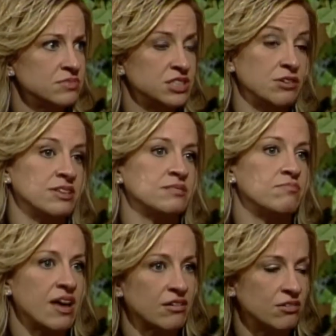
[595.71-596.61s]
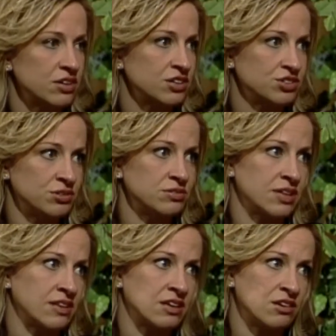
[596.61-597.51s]
serious medical issues
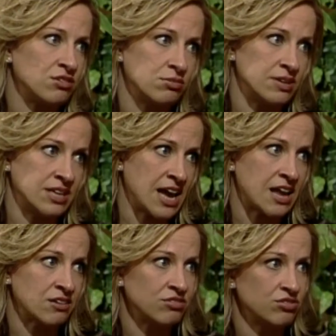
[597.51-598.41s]
that they need to attend.